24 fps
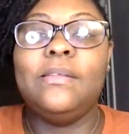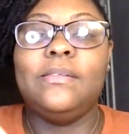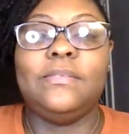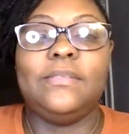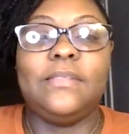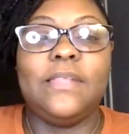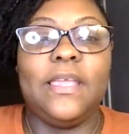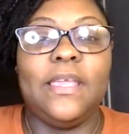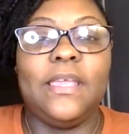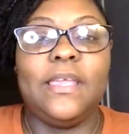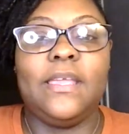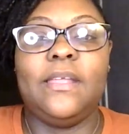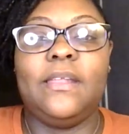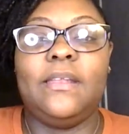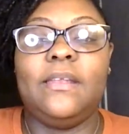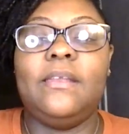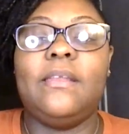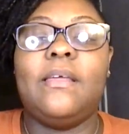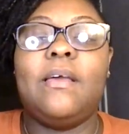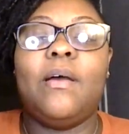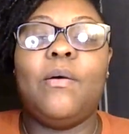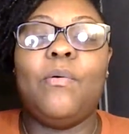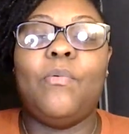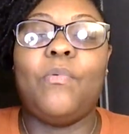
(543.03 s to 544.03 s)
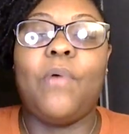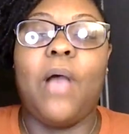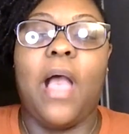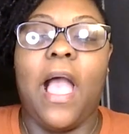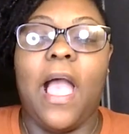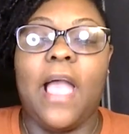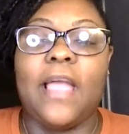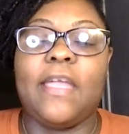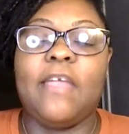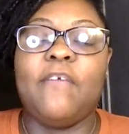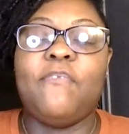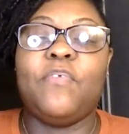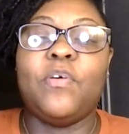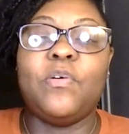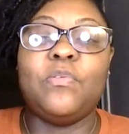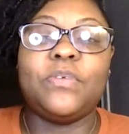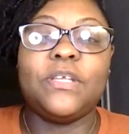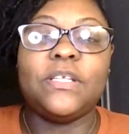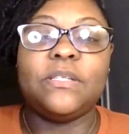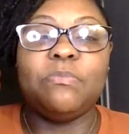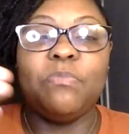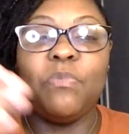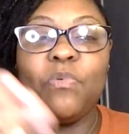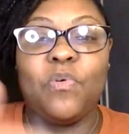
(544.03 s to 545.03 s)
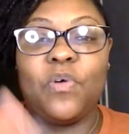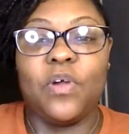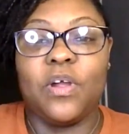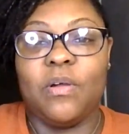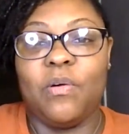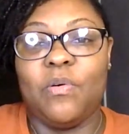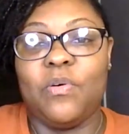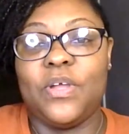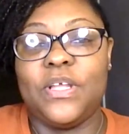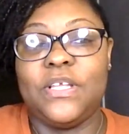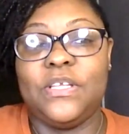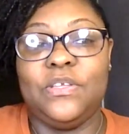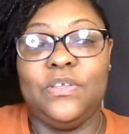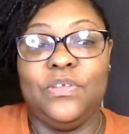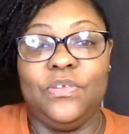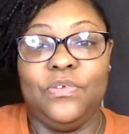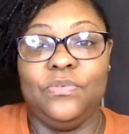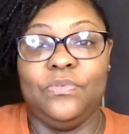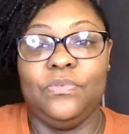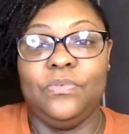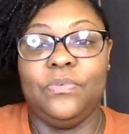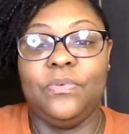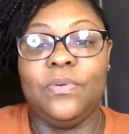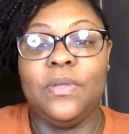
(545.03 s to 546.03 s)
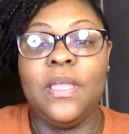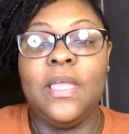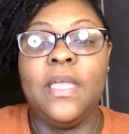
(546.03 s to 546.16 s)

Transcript: Then I can focus more on you.